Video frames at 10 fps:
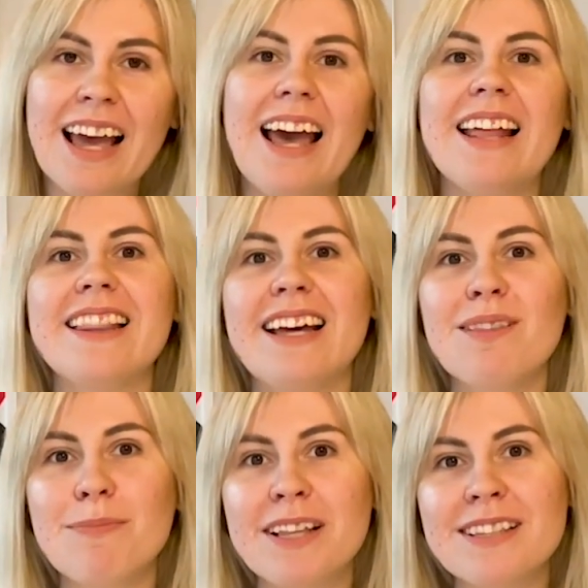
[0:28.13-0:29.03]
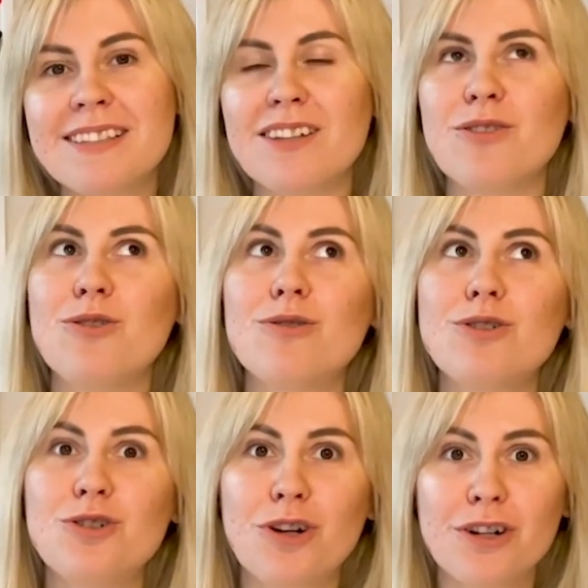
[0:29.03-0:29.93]
and that means that your
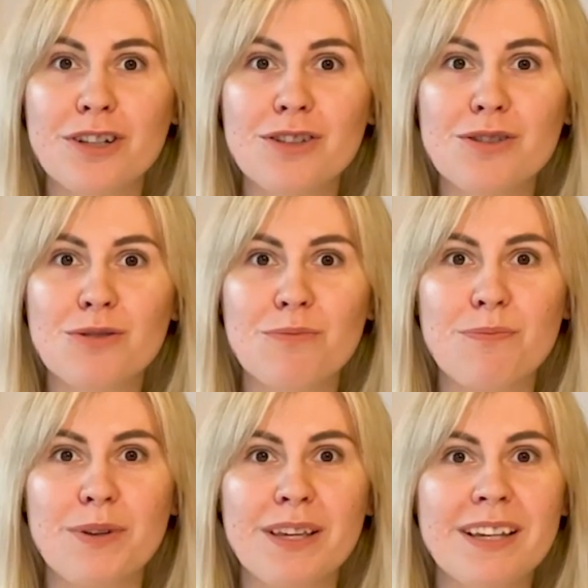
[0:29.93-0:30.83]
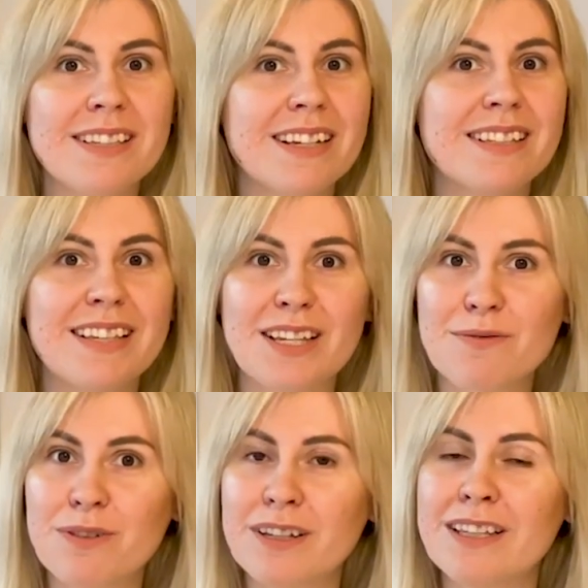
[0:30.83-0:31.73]
journey to being
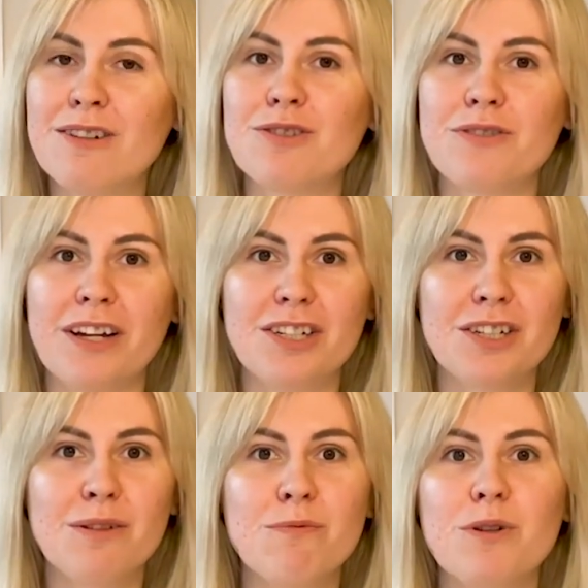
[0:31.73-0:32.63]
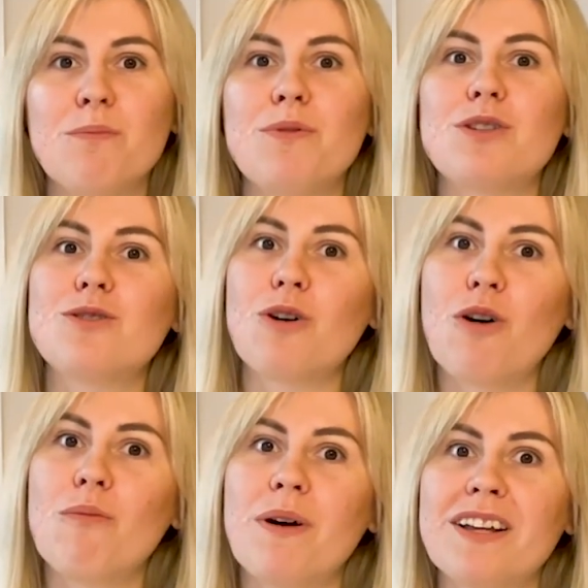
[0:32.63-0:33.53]
successful in illustration will be
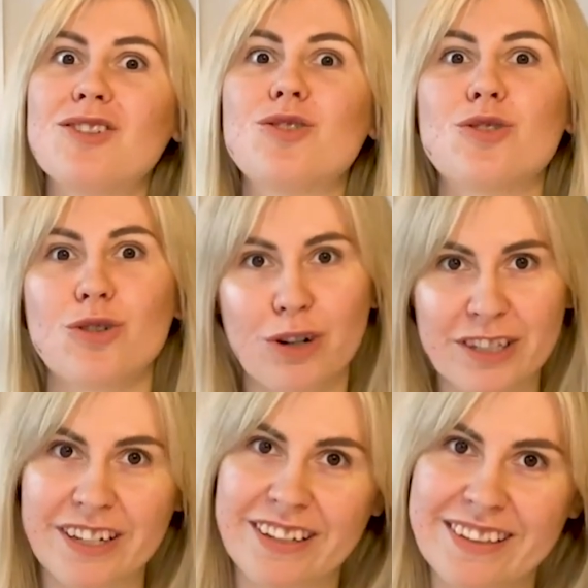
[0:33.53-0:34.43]
so much shorter.